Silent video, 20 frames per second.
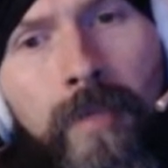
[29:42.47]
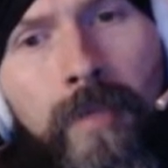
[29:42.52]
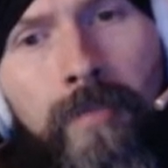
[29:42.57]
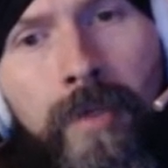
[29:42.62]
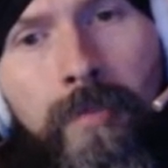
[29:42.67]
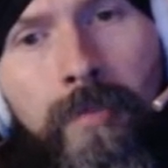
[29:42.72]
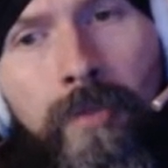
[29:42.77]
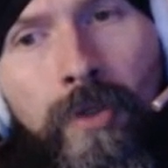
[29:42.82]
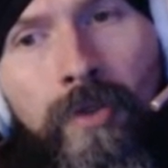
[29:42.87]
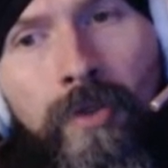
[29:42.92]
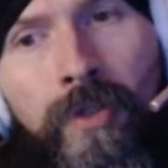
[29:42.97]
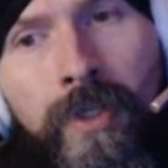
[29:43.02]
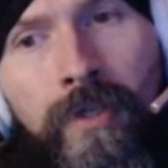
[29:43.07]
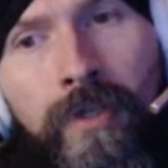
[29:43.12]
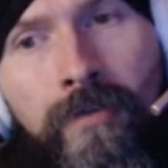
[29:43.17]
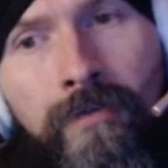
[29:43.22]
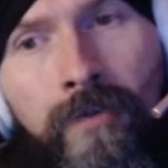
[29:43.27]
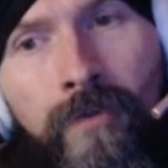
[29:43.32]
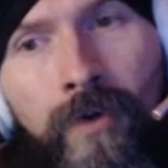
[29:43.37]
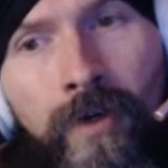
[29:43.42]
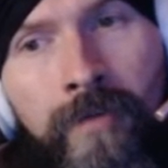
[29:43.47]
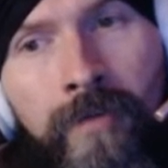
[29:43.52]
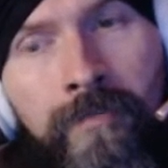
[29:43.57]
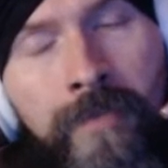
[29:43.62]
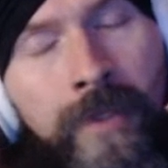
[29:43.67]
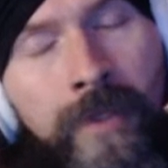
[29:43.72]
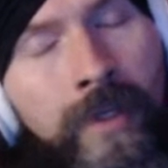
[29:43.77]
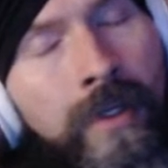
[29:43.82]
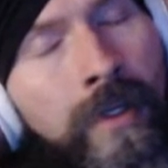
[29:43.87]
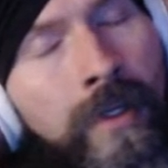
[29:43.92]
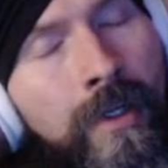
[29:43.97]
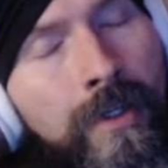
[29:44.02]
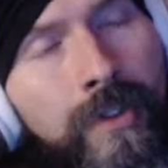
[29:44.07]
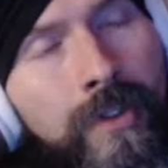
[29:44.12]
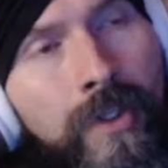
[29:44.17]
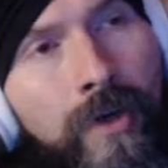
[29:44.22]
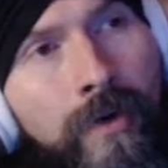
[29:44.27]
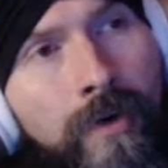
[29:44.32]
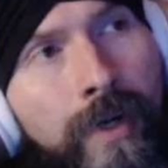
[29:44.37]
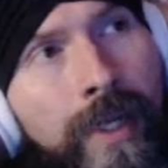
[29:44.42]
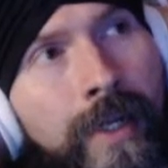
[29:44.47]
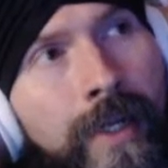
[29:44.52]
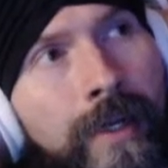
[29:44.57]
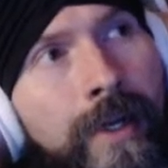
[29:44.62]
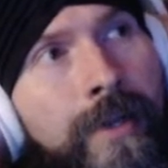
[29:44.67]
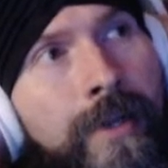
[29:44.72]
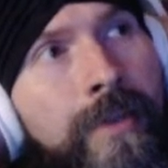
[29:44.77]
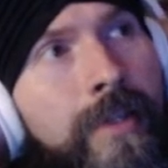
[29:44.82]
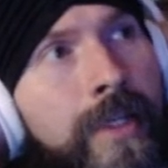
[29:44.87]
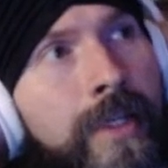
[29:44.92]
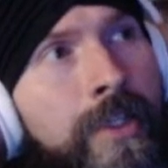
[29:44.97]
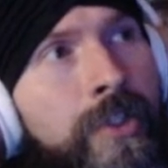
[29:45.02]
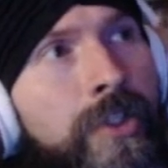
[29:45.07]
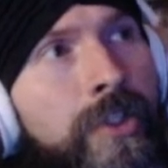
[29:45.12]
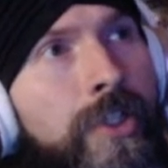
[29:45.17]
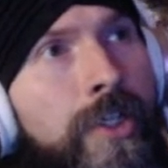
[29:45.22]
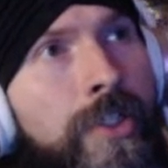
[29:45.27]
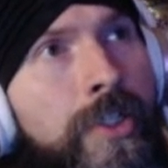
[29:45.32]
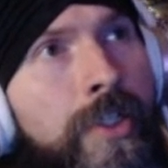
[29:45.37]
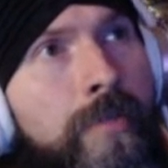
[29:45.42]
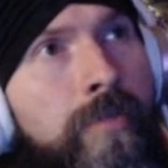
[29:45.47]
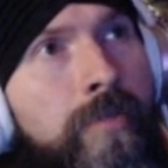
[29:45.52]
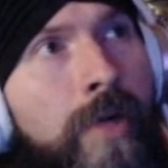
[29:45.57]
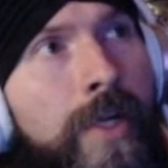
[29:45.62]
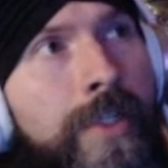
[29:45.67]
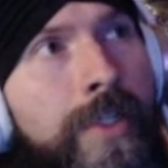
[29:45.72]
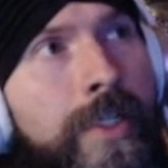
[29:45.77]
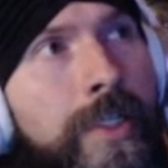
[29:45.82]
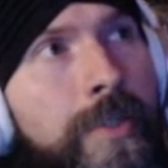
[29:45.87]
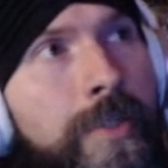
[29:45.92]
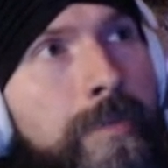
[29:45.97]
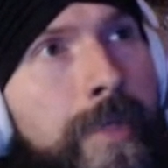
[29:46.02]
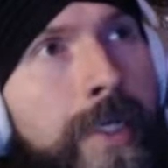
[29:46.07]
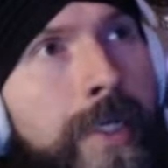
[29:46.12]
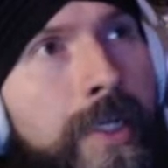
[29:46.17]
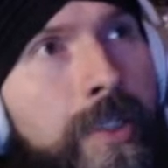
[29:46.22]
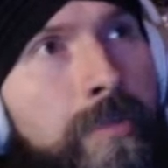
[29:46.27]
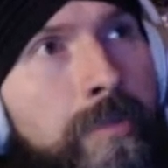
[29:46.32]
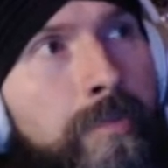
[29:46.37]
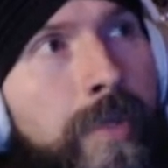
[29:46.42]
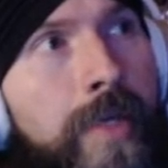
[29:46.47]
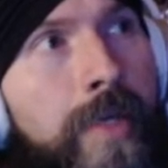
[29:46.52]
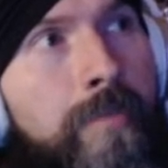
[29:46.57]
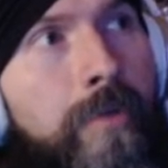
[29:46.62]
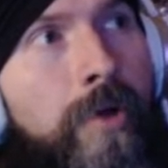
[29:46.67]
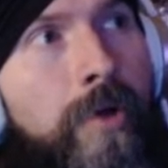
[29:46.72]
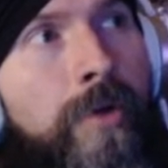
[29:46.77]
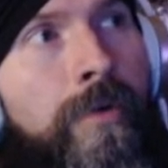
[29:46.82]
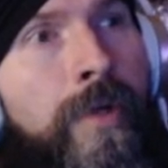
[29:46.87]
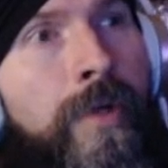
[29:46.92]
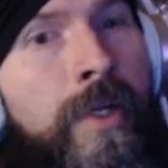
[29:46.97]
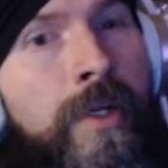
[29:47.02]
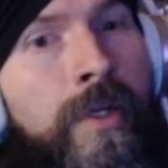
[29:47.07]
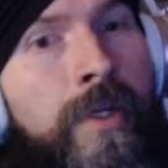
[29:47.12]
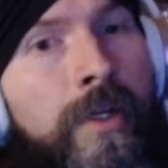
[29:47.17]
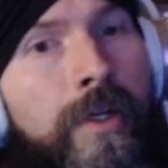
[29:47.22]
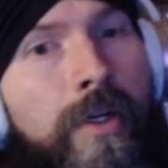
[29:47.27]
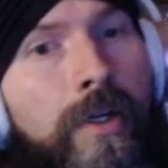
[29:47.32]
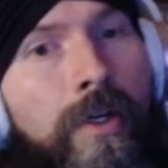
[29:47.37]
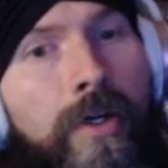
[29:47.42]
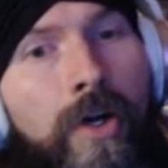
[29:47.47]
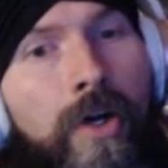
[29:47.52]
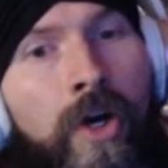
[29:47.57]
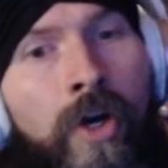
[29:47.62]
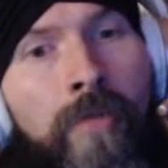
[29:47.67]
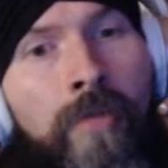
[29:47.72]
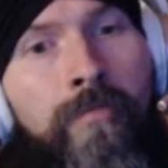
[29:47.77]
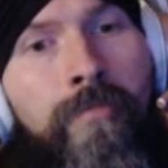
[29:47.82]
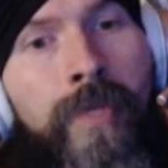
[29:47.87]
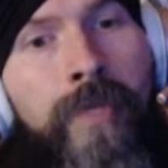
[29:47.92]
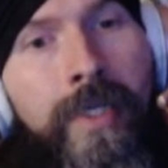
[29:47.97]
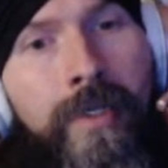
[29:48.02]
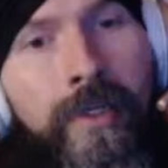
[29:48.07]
people are looking for. So, and it's just the process because people aren't being